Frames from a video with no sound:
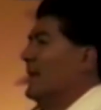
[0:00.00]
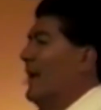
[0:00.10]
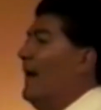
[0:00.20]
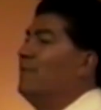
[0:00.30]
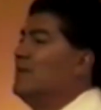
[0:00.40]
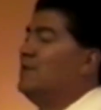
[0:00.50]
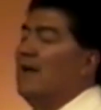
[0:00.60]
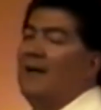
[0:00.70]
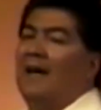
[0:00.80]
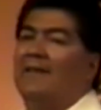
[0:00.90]
Have this
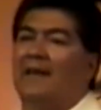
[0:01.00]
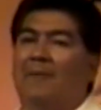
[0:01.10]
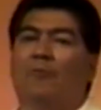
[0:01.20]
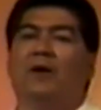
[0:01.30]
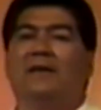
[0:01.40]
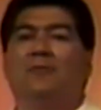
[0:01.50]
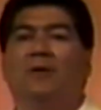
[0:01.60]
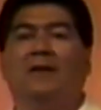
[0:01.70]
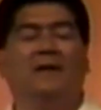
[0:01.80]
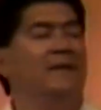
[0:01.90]
young guy that I'm working
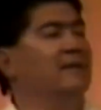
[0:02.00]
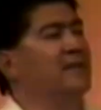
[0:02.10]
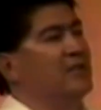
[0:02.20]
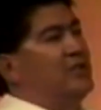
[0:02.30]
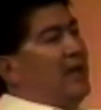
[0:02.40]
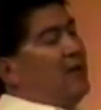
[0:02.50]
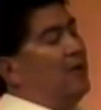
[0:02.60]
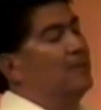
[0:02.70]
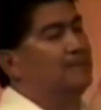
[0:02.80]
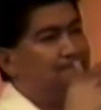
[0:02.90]
with that's in jail,